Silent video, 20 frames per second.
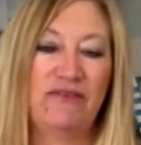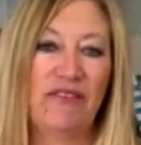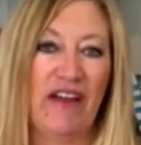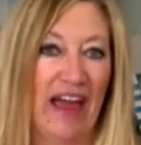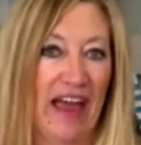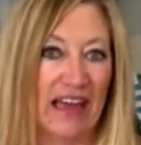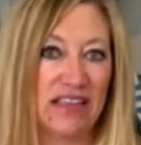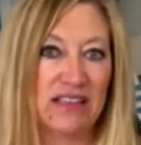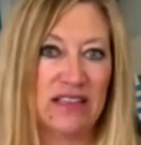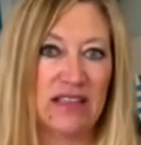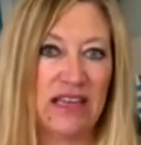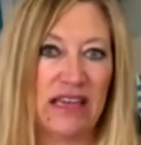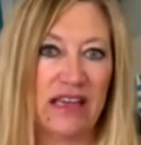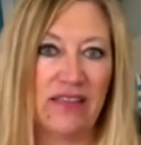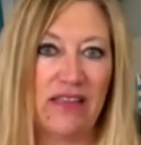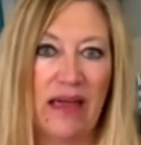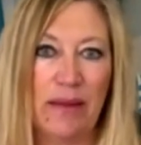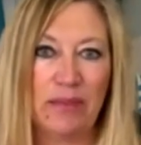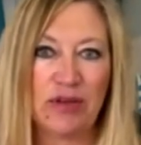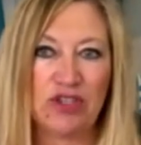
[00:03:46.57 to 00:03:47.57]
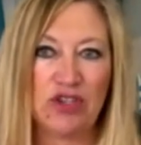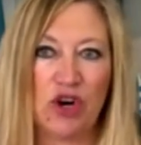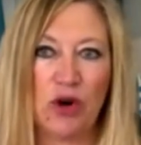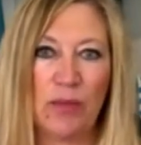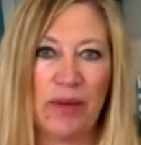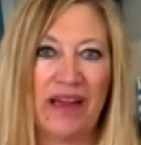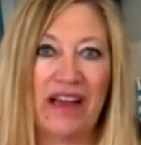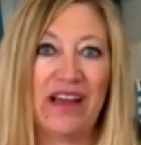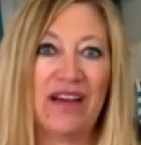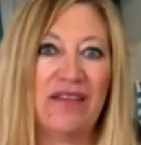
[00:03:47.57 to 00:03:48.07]
fats like
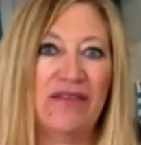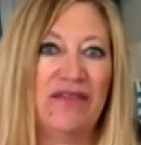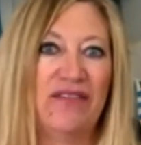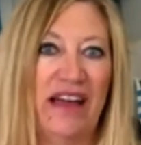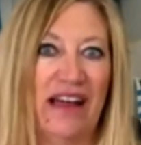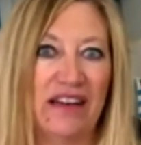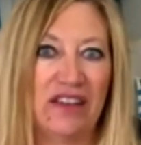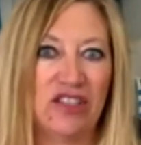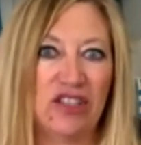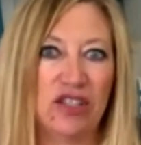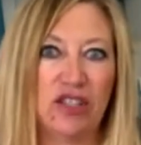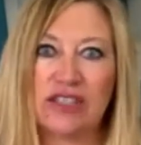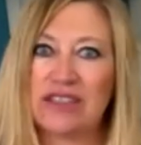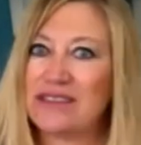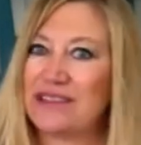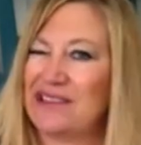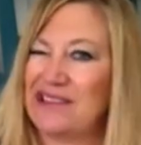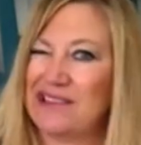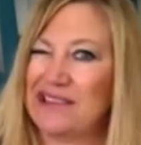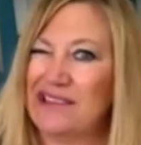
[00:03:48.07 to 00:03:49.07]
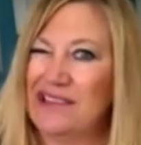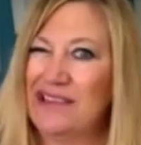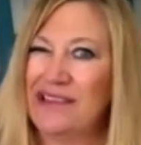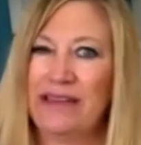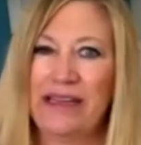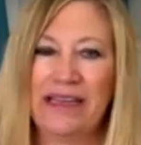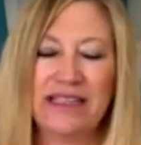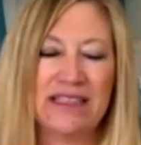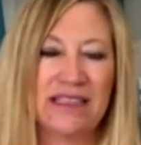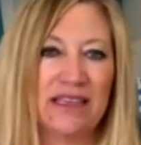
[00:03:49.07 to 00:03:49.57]
lipotropic factors.
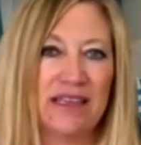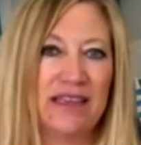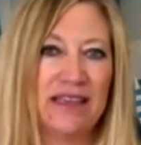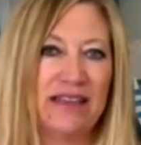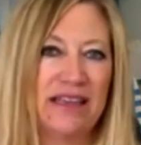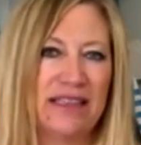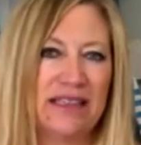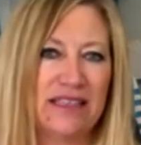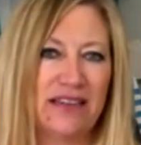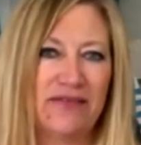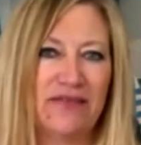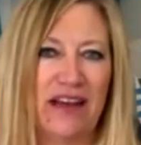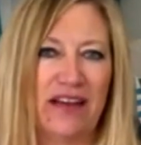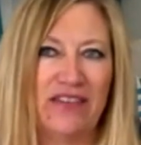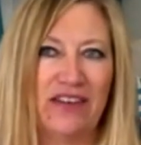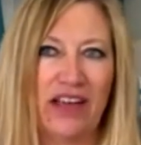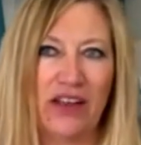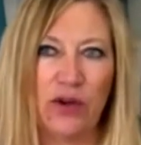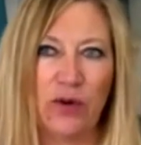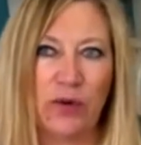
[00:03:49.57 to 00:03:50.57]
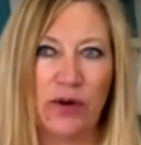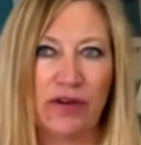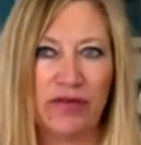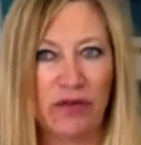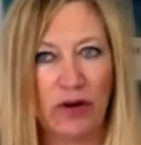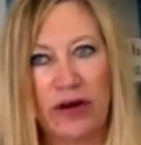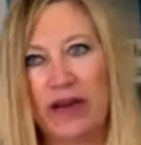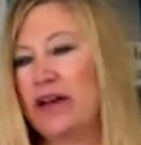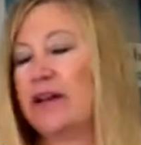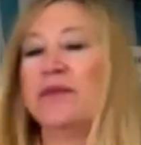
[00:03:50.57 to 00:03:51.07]
That's a $5 word
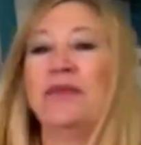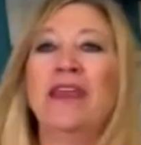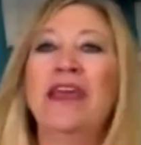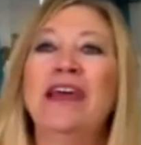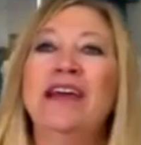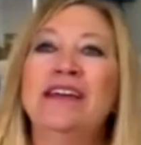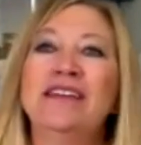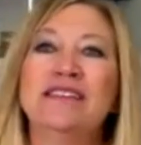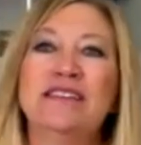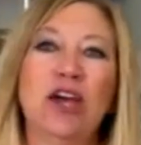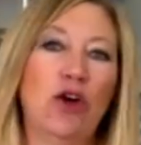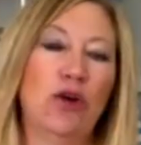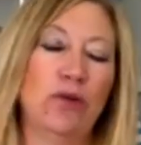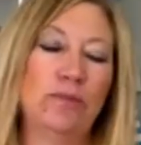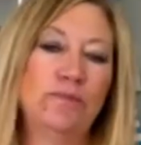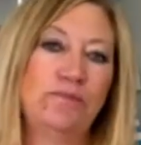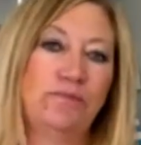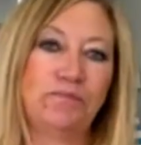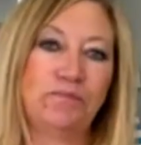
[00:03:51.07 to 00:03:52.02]
for you. So